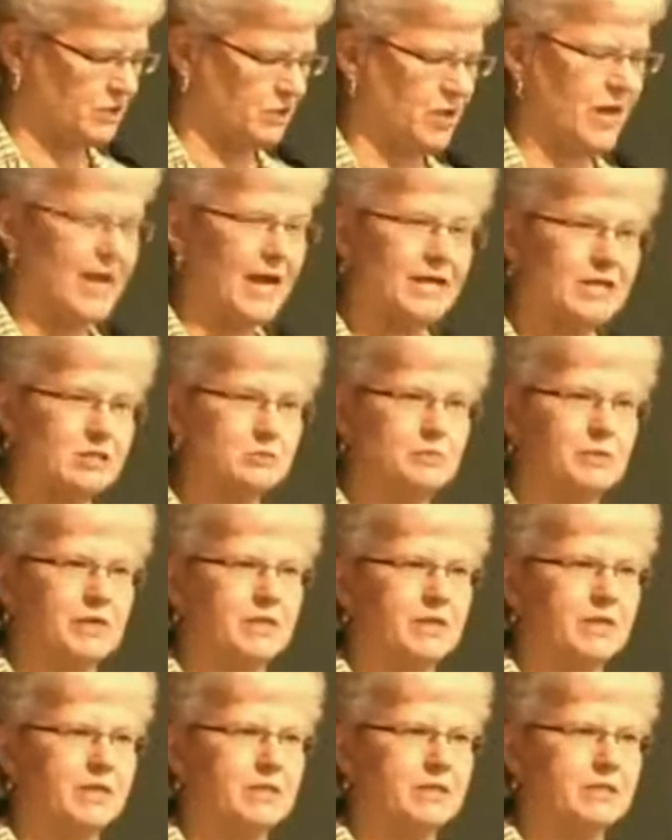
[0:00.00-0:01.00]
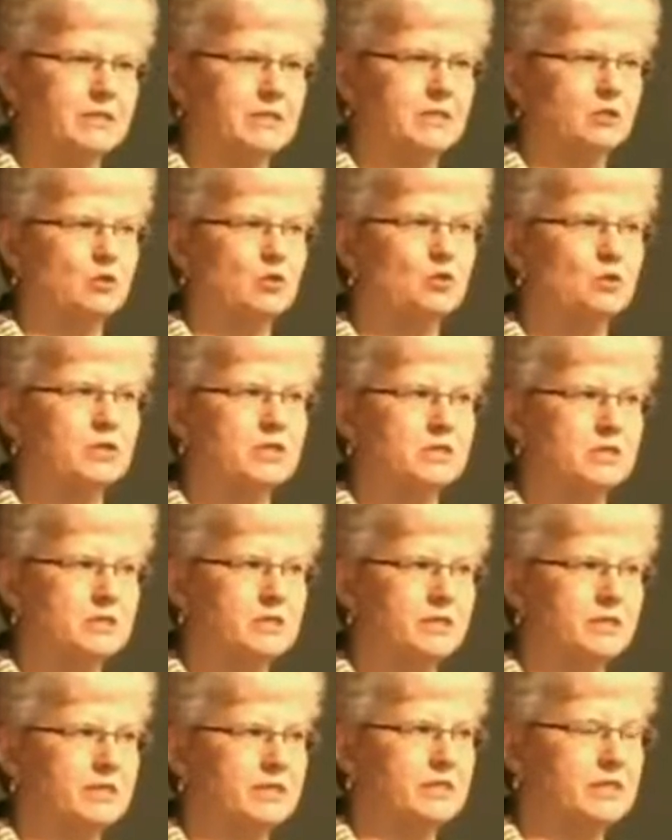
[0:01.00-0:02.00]
has been and is an
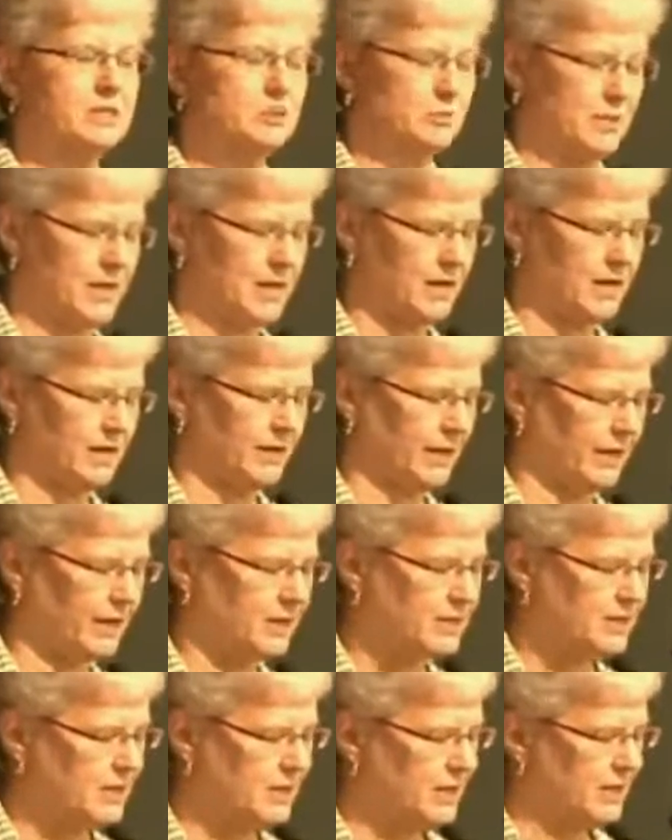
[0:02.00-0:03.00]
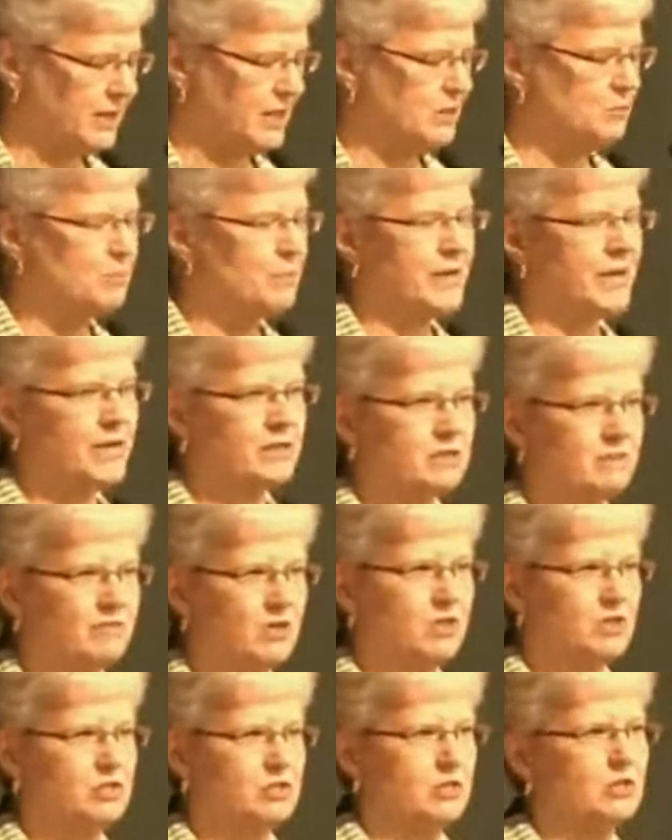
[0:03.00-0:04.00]
increasingly expanding impact of
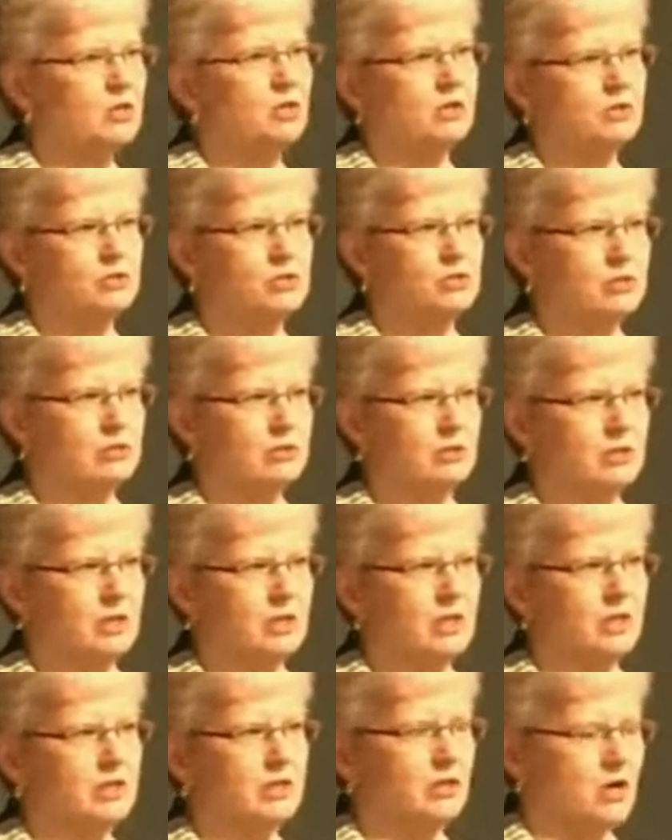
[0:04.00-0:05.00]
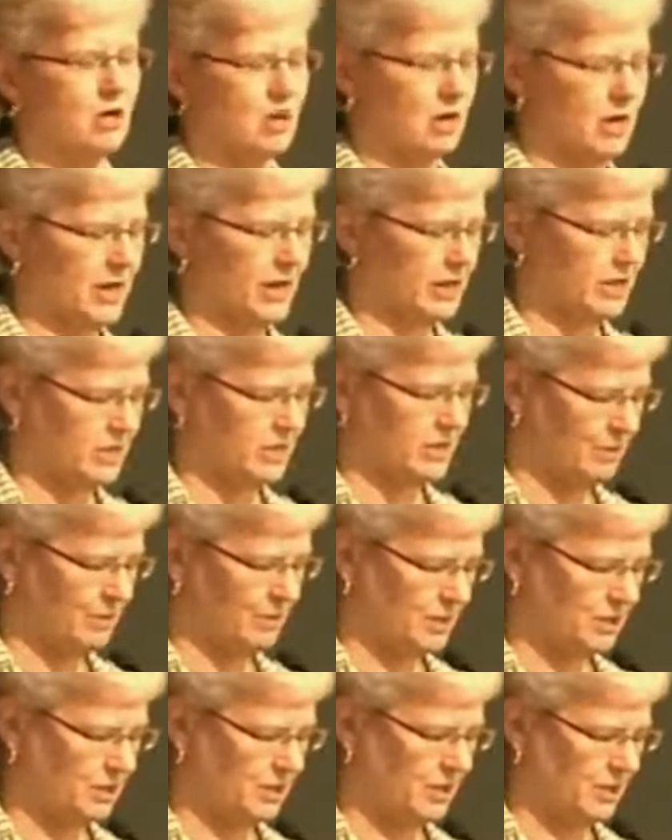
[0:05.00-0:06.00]
arts and culture in our
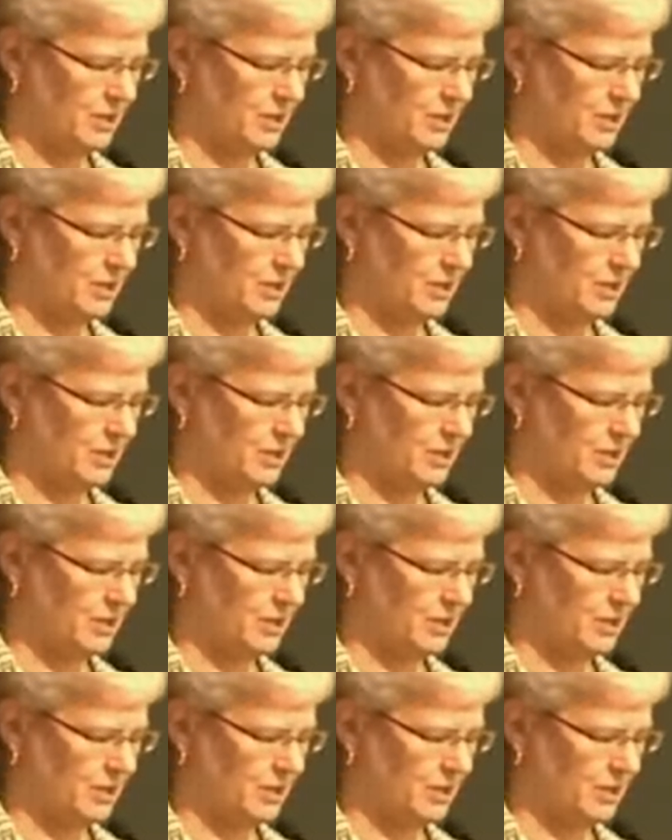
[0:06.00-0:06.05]
economic